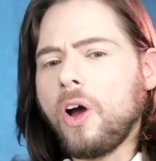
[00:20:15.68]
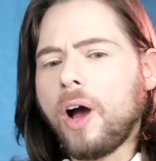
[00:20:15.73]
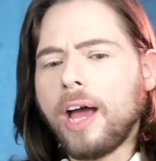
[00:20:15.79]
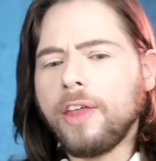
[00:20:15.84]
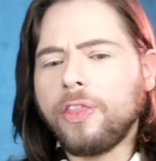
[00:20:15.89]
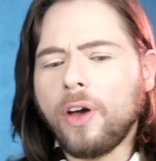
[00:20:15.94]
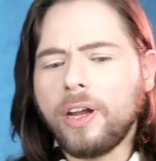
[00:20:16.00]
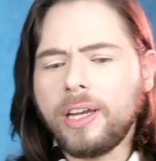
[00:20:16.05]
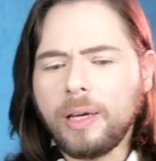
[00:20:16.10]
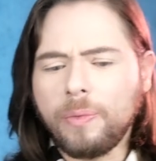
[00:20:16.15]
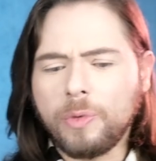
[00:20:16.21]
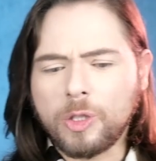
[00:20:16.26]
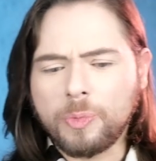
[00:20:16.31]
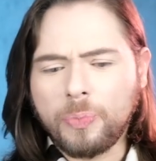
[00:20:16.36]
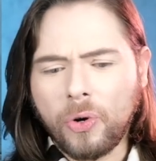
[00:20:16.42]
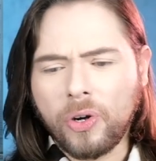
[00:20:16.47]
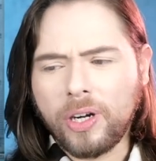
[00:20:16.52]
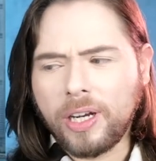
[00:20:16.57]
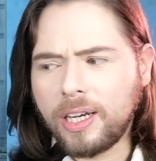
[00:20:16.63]
No, I thought he was
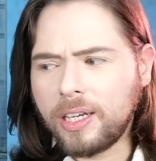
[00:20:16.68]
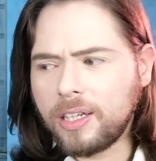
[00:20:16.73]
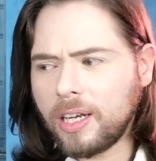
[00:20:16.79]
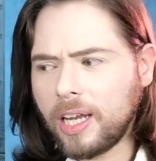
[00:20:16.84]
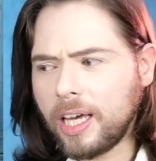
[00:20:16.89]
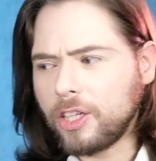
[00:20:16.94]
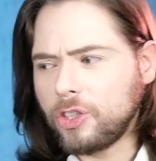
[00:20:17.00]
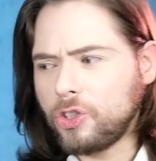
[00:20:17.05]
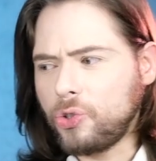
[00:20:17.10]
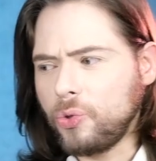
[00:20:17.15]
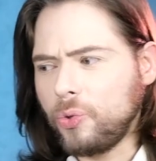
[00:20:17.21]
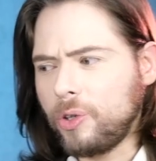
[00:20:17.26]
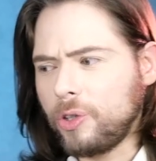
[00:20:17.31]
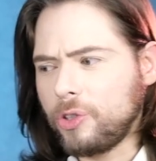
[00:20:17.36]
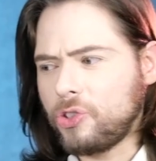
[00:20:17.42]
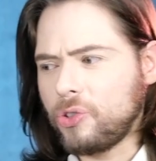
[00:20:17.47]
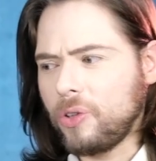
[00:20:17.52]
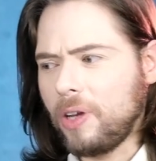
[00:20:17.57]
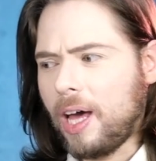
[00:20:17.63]
born in like June
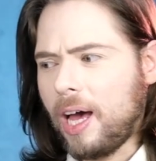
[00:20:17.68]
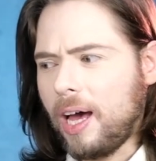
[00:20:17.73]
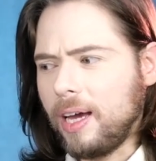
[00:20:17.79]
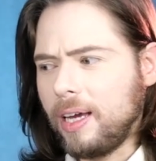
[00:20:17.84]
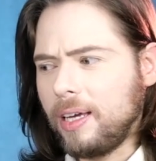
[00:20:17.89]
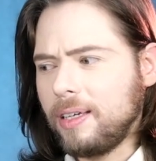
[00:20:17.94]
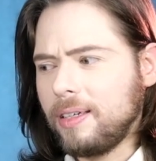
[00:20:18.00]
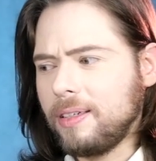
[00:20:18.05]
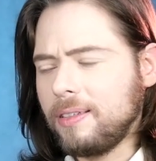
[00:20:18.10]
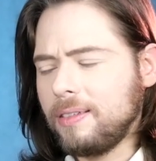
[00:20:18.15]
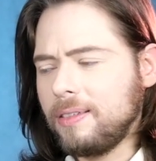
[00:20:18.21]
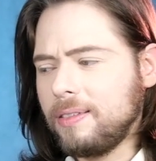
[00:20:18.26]
or July.